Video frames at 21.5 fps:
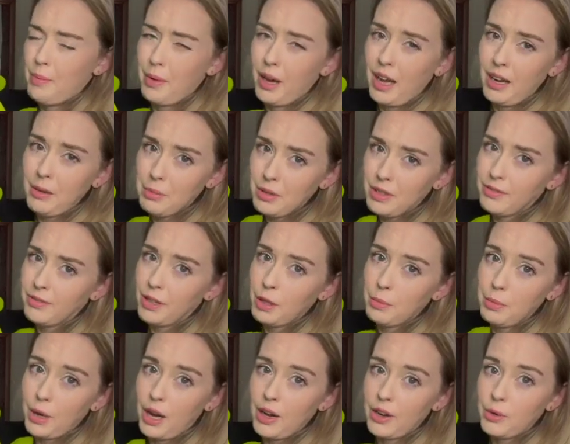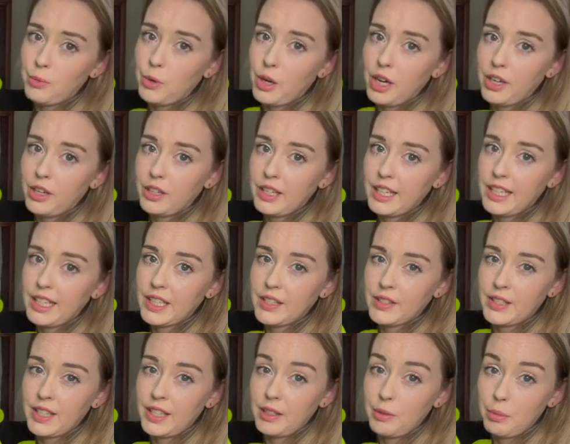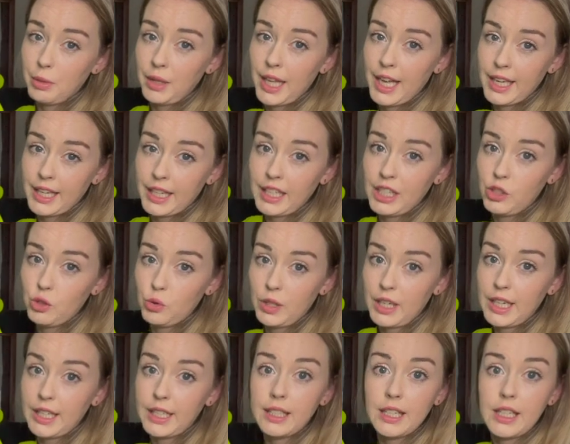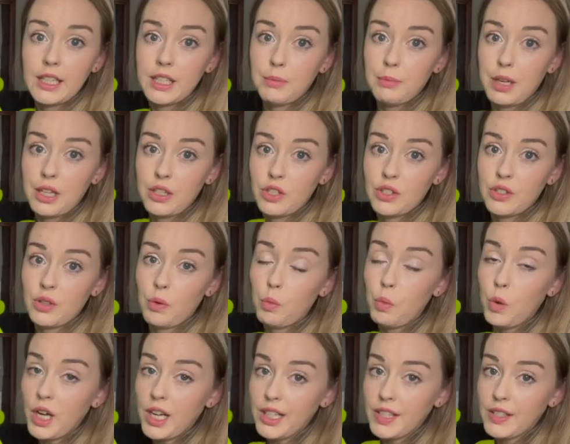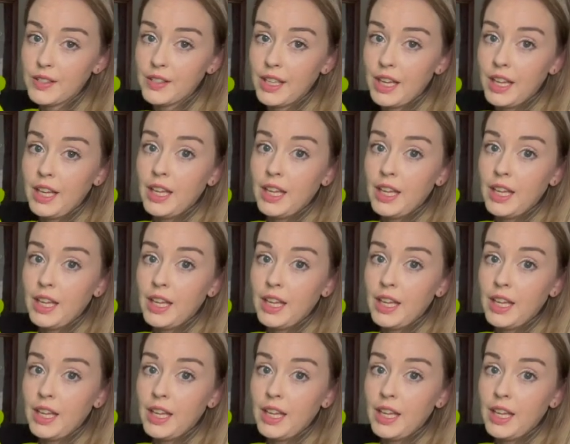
I prefer bottom watering because then the plant can drink as much as it wants